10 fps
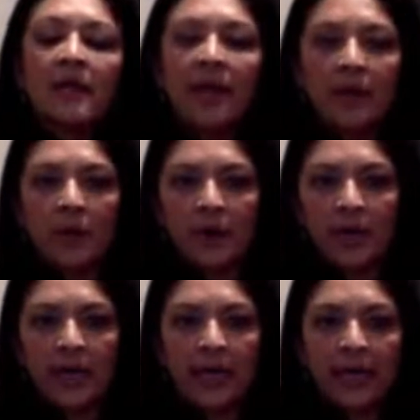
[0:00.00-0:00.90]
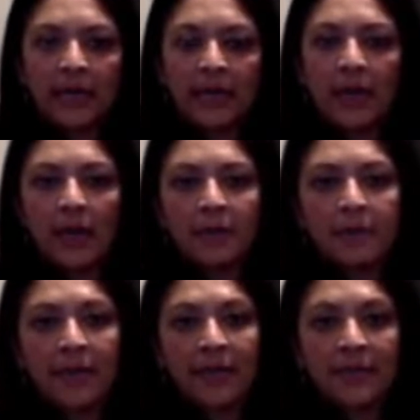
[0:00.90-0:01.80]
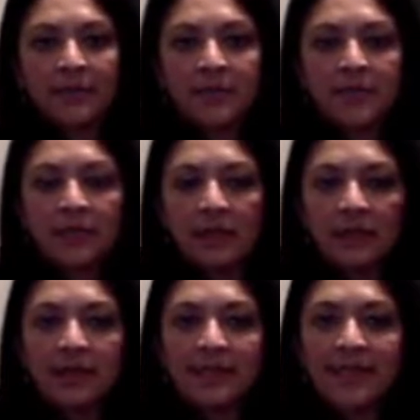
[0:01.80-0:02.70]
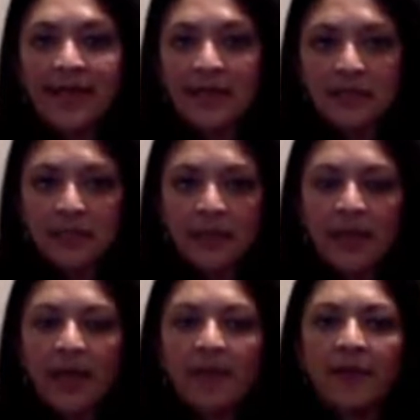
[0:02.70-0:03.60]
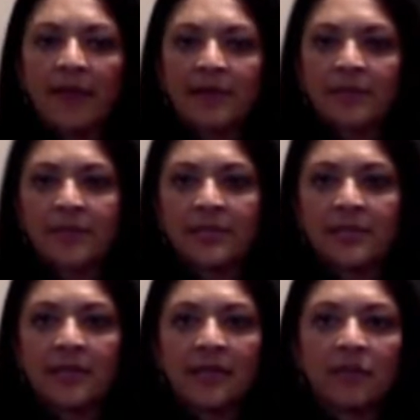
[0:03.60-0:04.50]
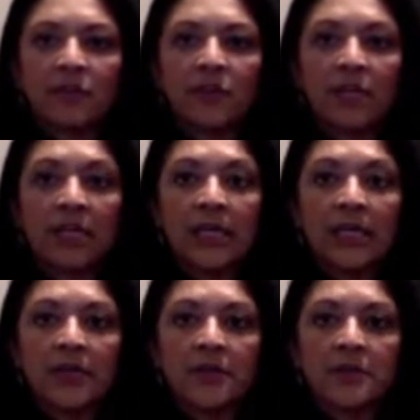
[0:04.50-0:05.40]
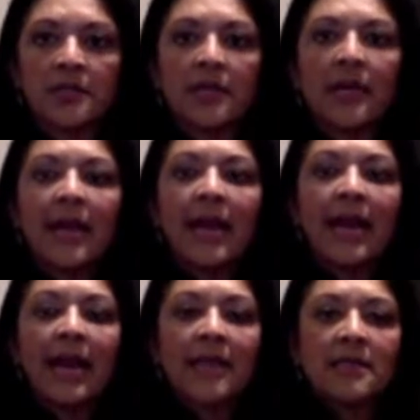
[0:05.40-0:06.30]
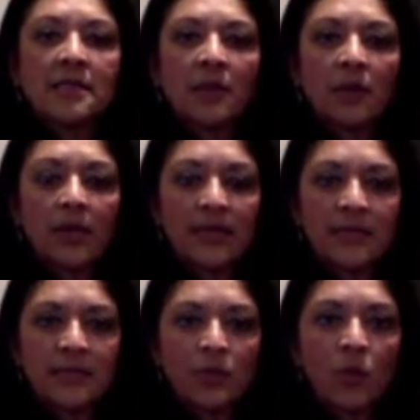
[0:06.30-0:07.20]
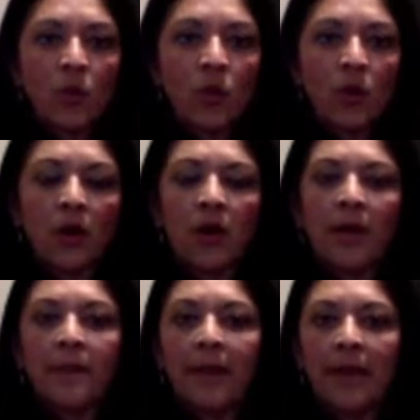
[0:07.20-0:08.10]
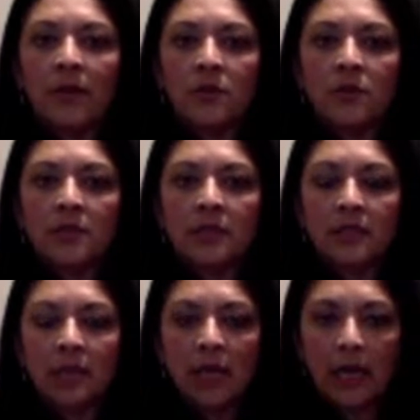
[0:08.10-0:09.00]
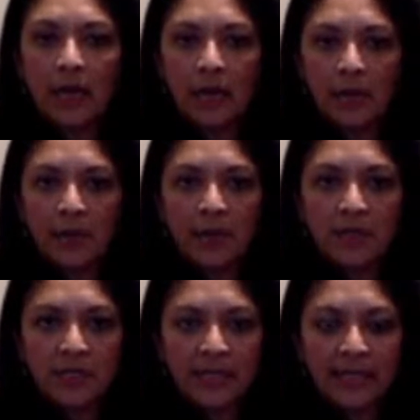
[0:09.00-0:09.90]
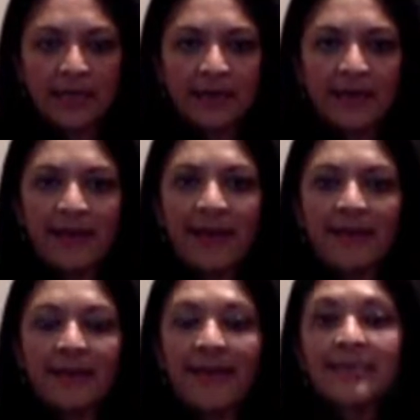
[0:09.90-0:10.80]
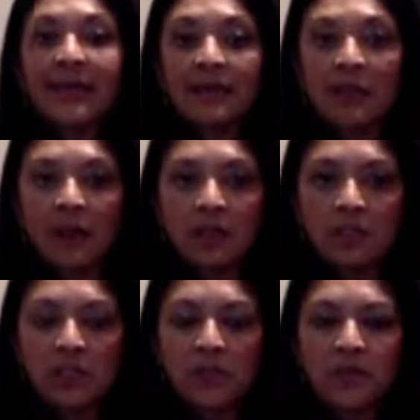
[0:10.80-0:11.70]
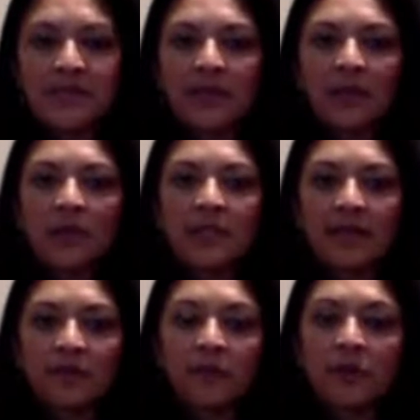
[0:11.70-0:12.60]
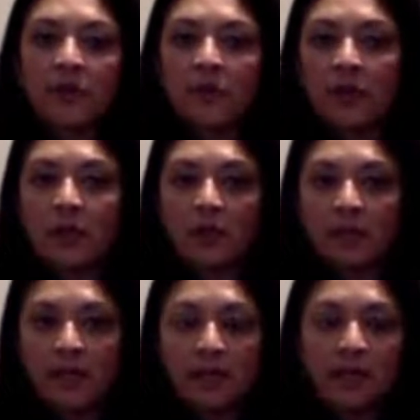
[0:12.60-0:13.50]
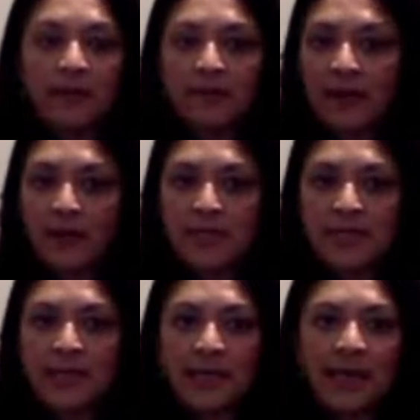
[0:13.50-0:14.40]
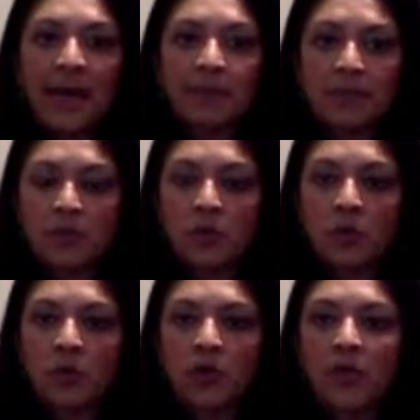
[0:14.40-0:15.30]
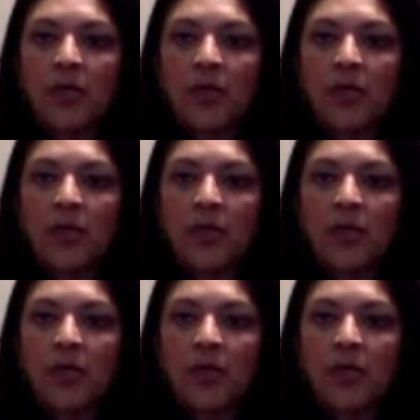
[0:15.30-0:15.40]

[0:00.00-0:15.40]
the mRNA mechanisms. The science behind that has been studied for years. And so it's more about understanding that technology was then looked at for the COVID virus, and it happened to work.